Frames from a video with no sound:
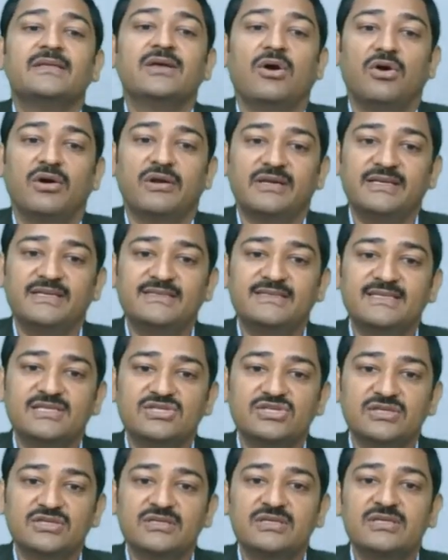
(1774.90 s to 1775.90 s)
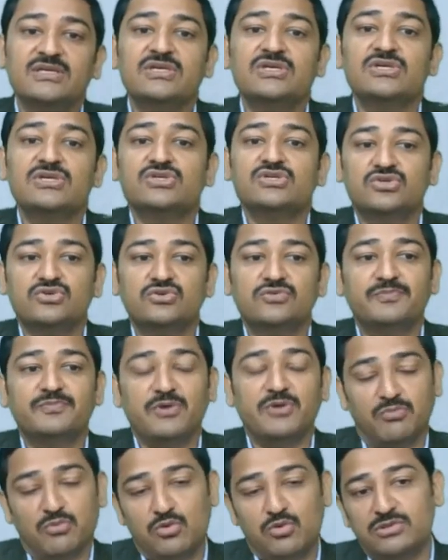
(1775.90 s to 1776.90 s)
the organization should
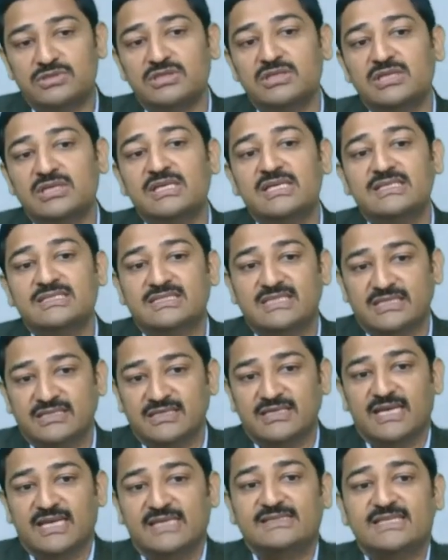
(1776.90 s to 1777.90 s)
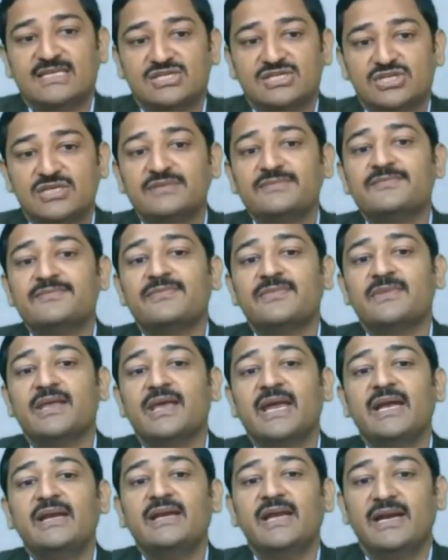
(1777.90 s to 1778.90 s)
promote standardization
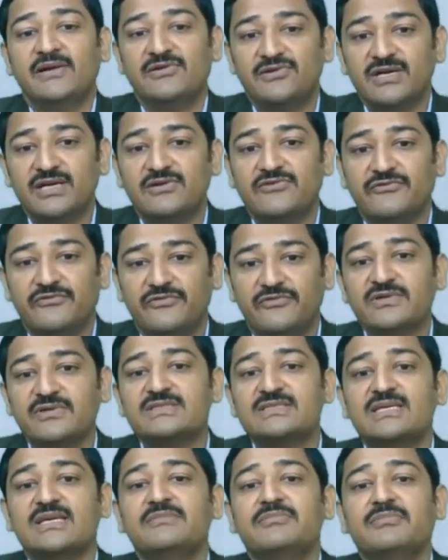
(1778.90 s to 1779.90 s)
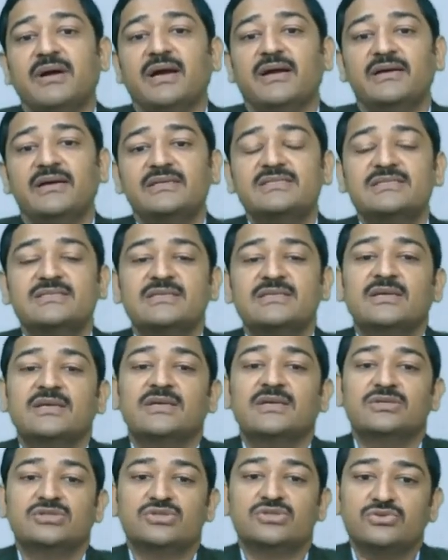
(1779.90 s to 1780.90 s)
and attract first time buyers
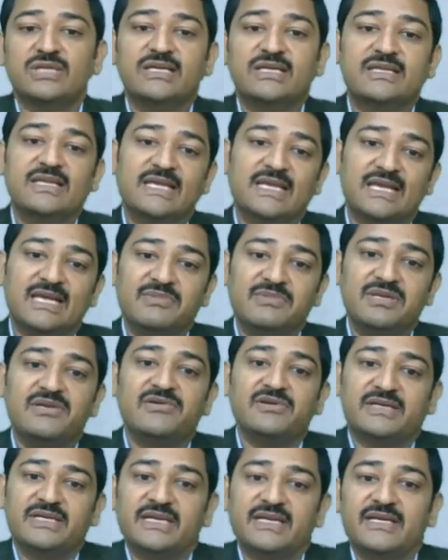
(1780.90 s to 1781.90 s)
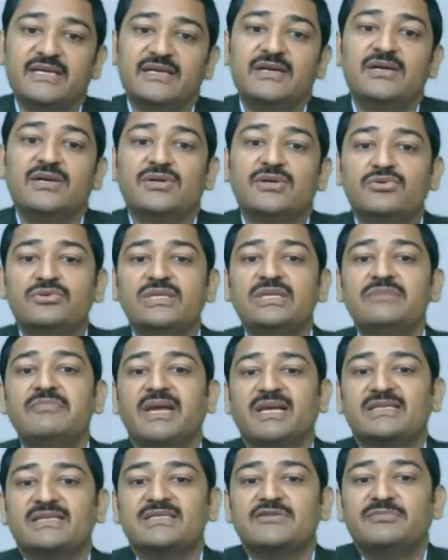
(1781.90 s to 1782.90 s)
so that they can be retained to the
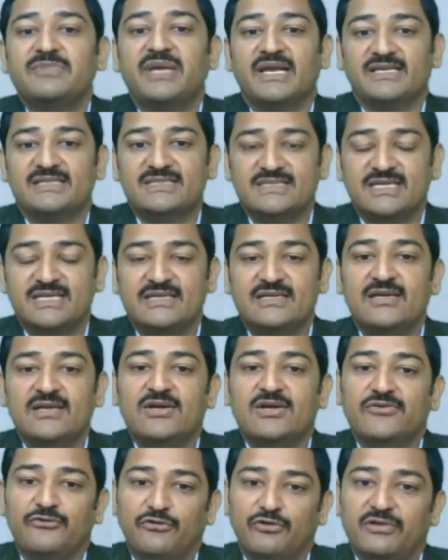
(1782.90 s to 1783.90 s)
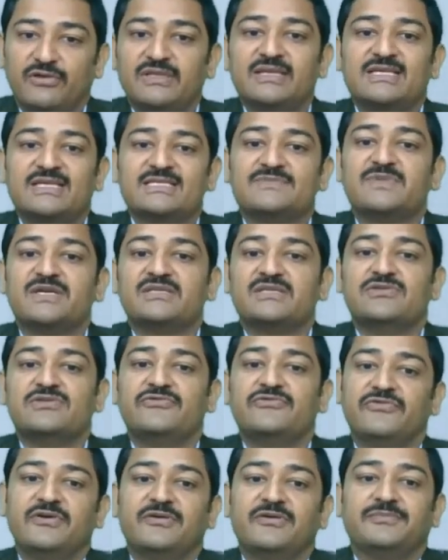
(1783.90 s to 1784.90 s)
maximum extent for the
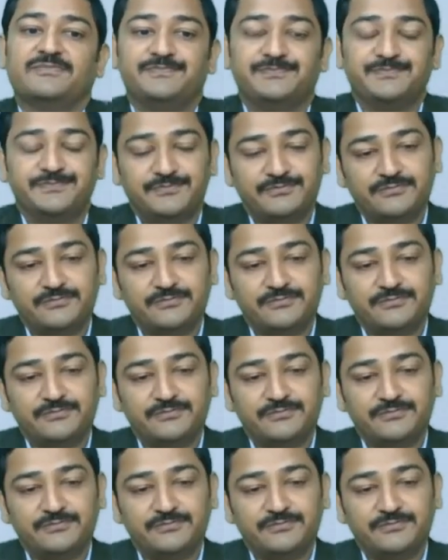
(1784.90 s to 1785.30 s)
respective firm.